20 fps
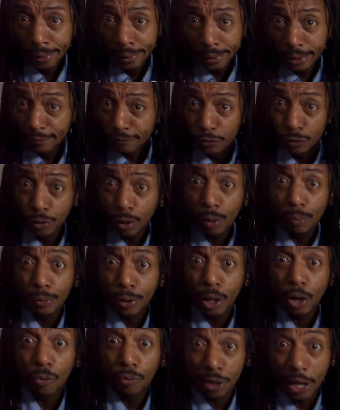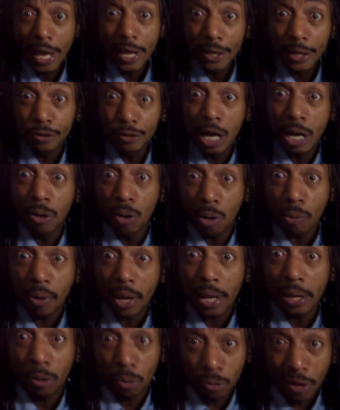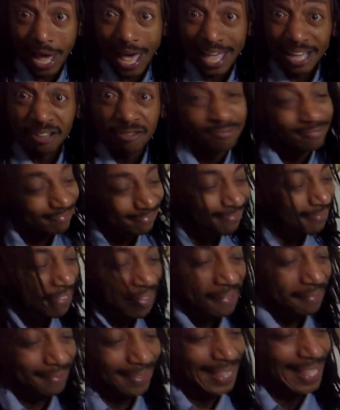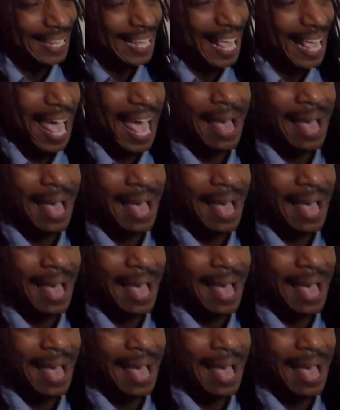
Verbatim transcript: If you don't know, now you know, okay, okay?